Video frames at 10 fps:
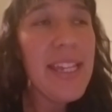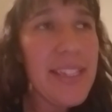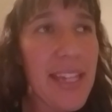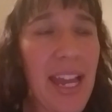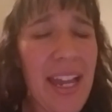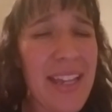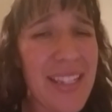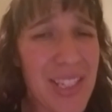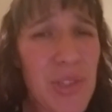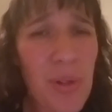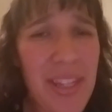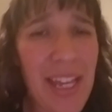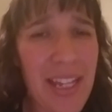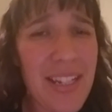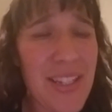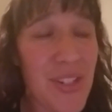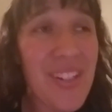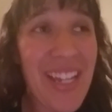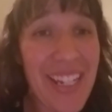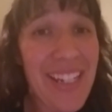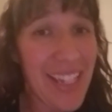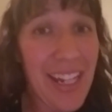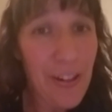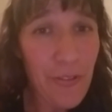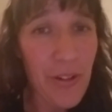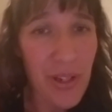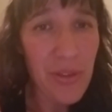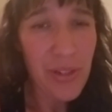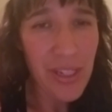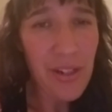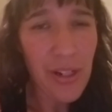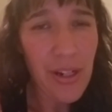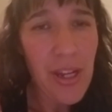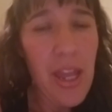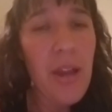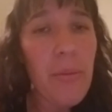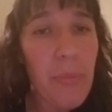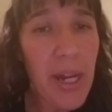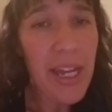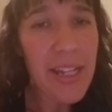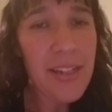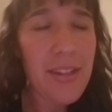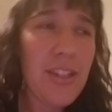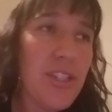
yeah, enjoy that because you're not going to get it for another year. But the